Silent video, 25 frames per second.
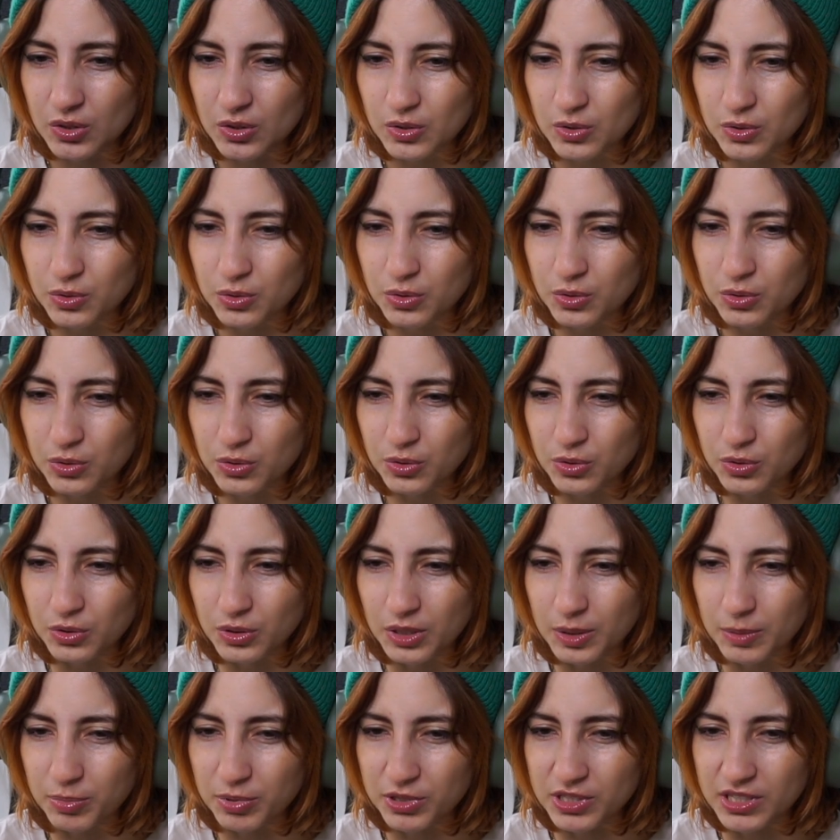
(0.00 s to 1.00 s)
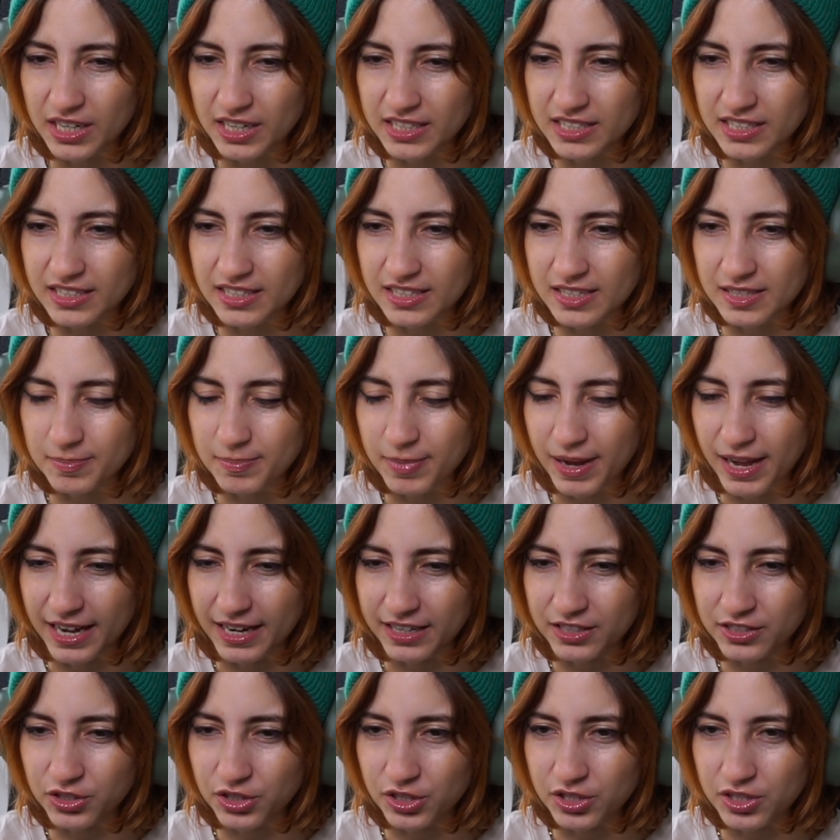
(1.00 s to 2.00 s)
Ooh, he protected his
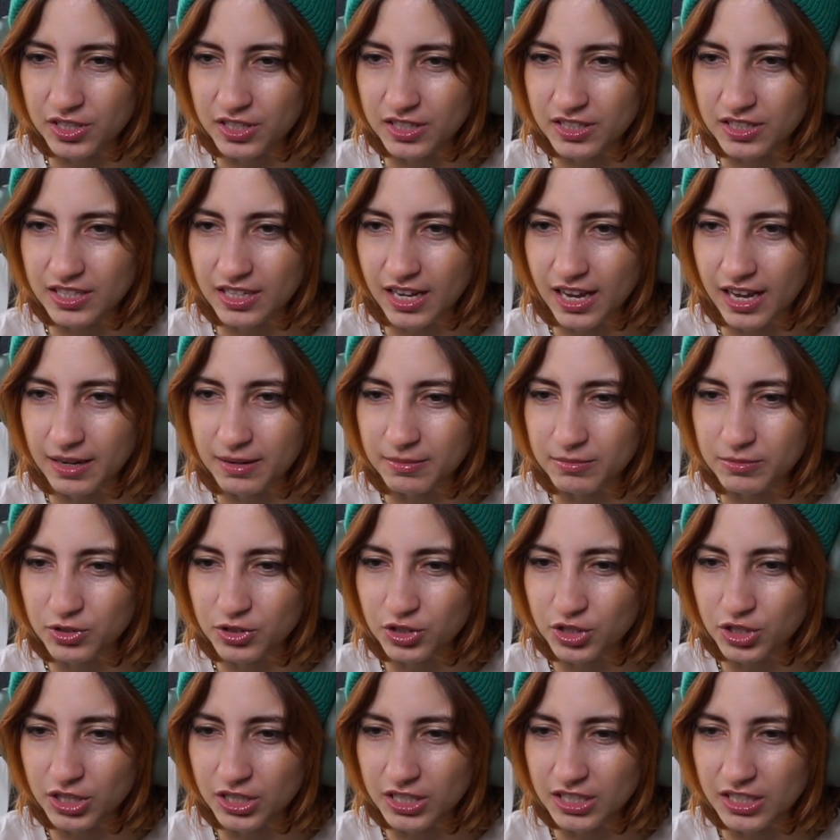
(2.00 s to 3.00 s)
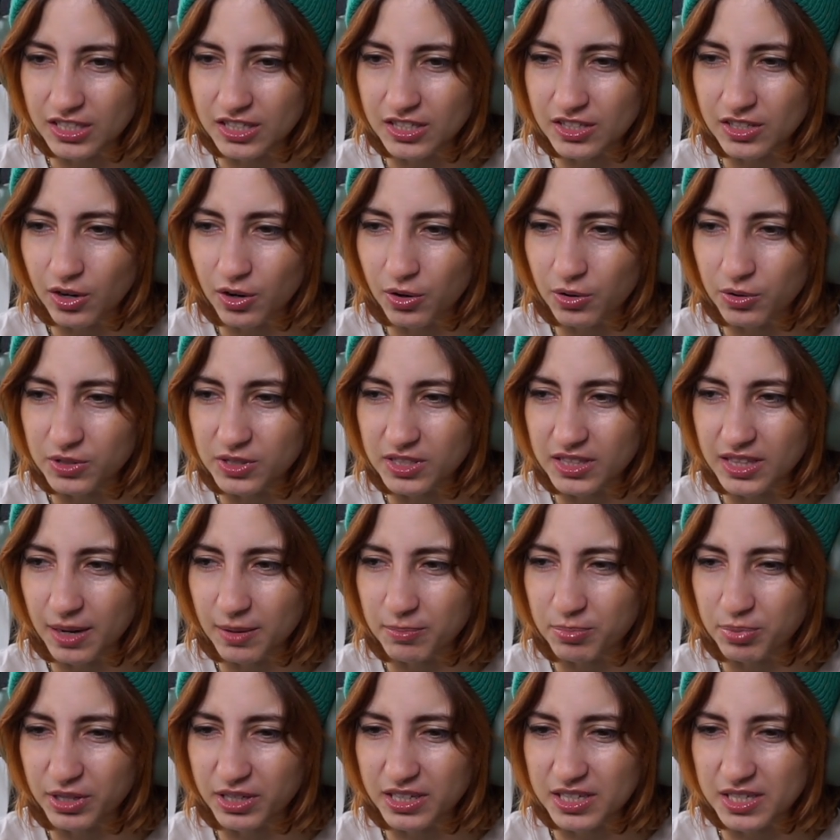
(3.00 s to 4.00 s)
back just in time. Jeez. Oh, did
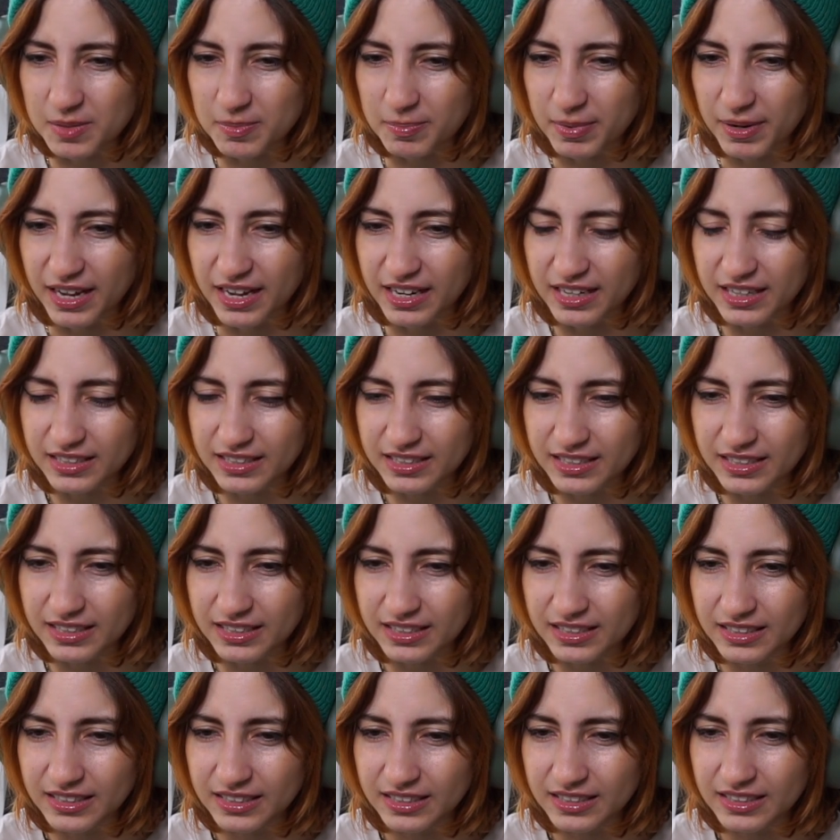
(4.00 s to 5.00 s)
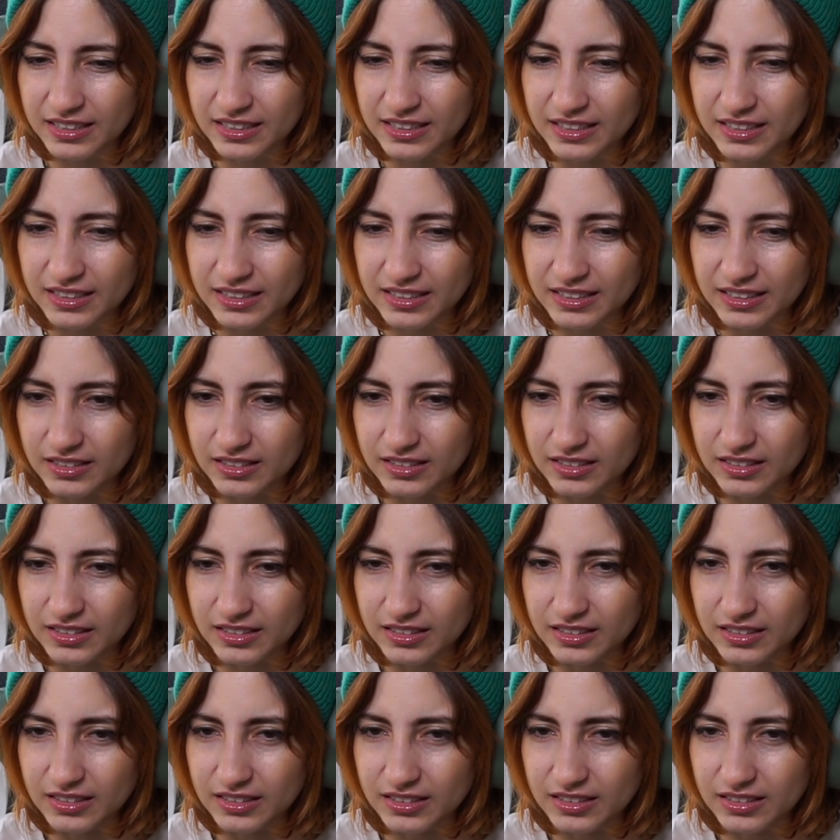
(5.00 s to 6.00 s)
that break his back?
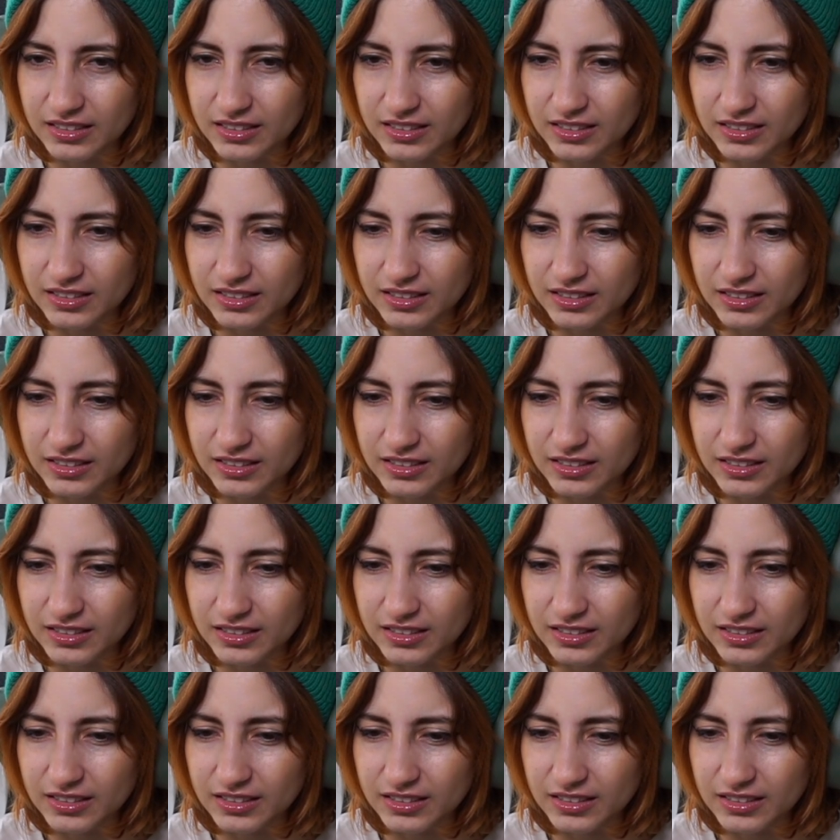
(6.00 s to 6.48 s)
Oh,